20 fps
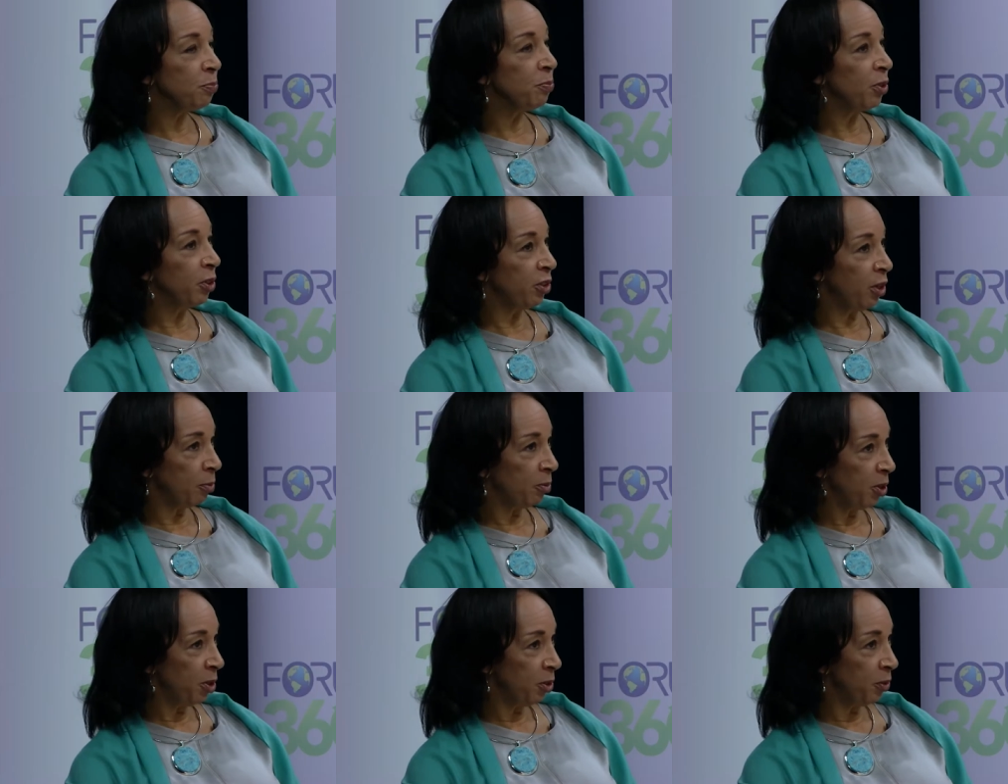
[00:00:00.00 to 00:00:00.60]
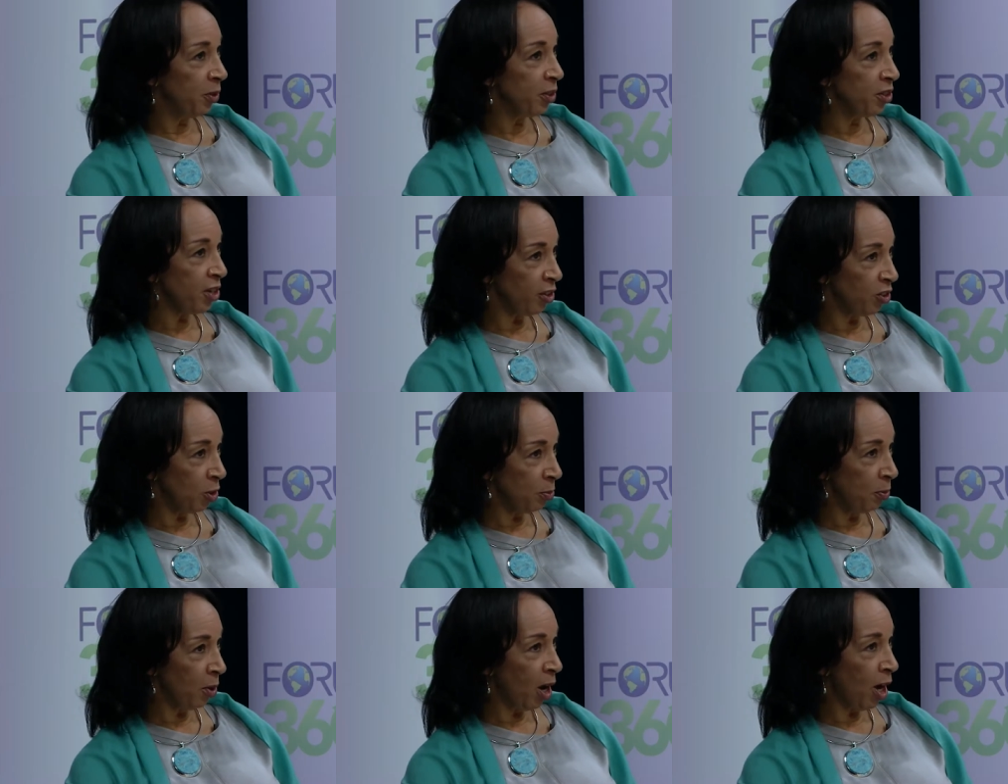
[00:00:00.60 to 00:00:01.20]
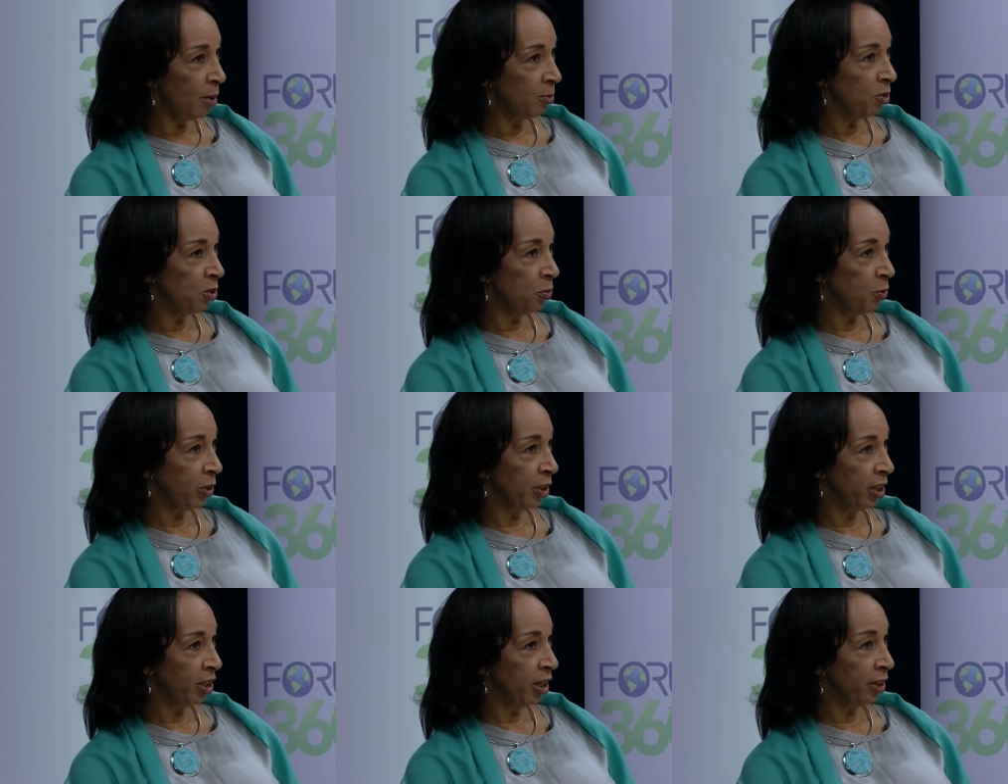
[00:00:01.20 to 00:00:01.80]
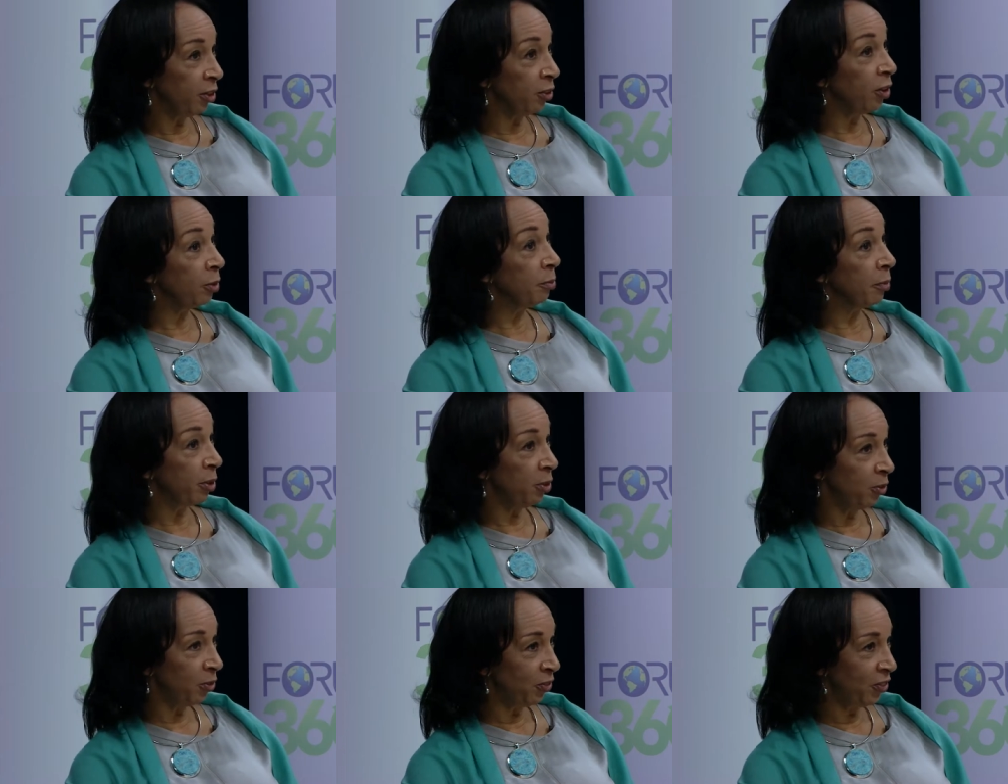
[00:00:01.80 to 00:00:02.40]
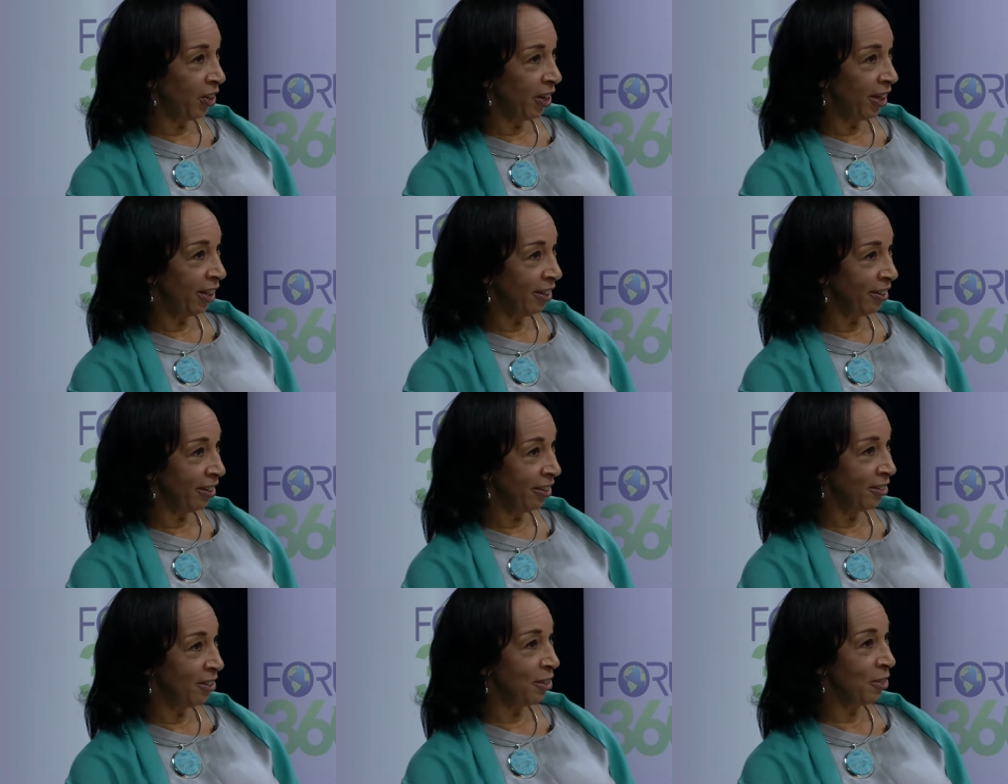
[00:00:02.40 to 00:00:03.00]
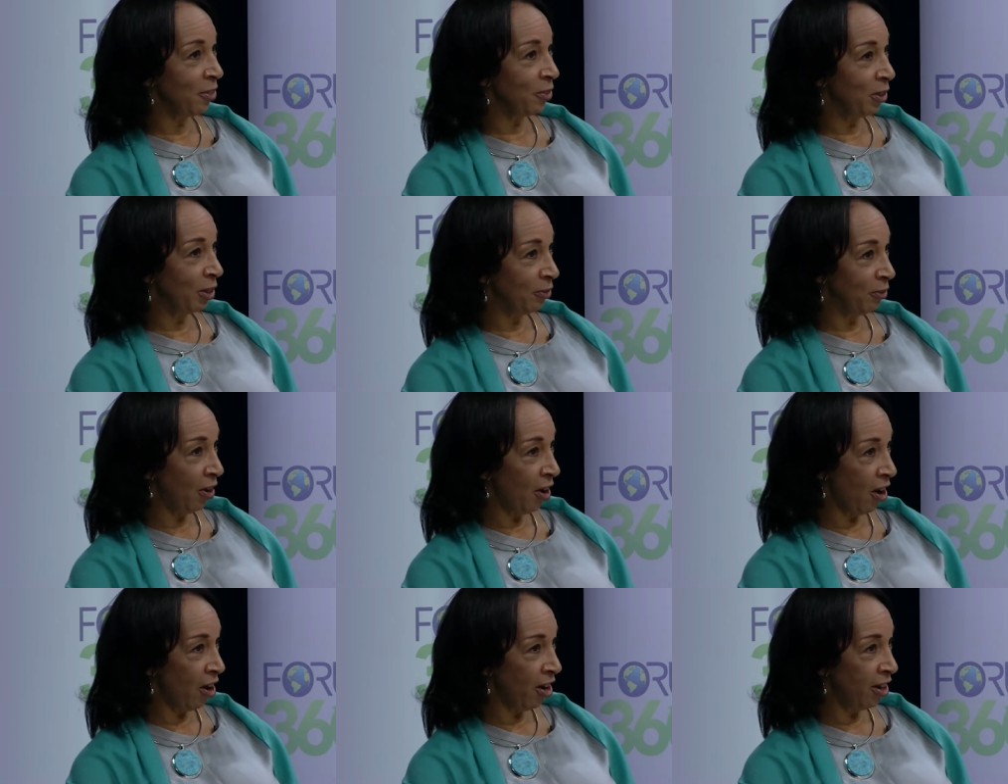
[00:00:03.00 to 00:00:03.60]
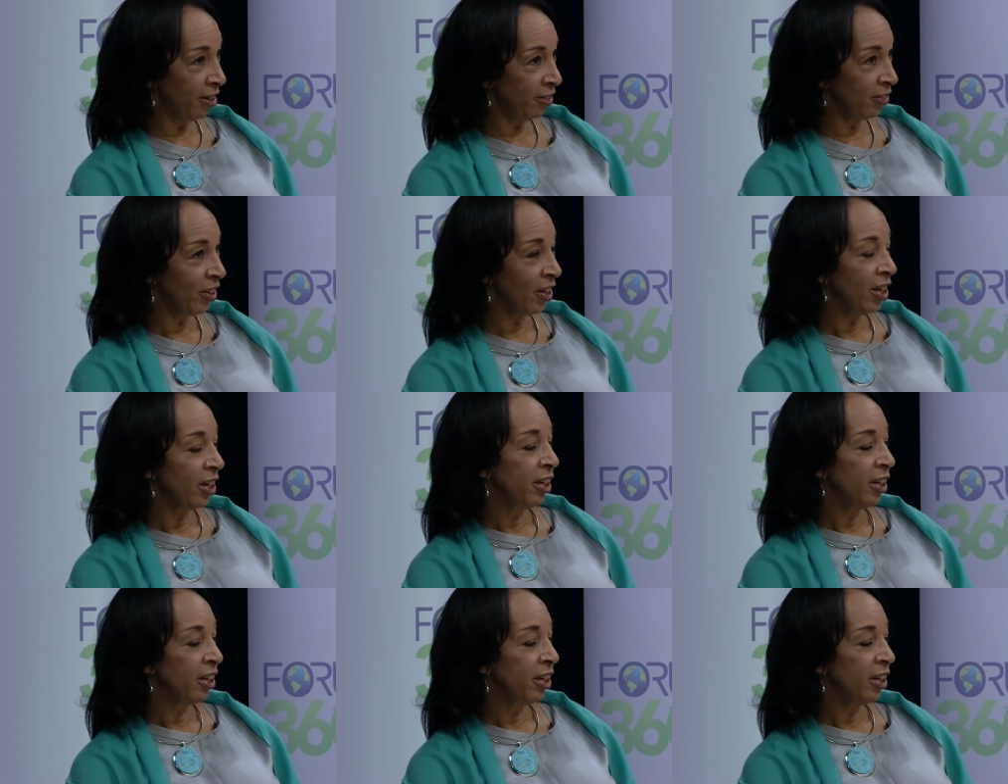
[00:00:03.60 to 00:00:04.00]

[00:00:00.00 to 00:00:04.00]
Bill W and Doctor Bob to one another on Mother's Day in nineteen thirty-five.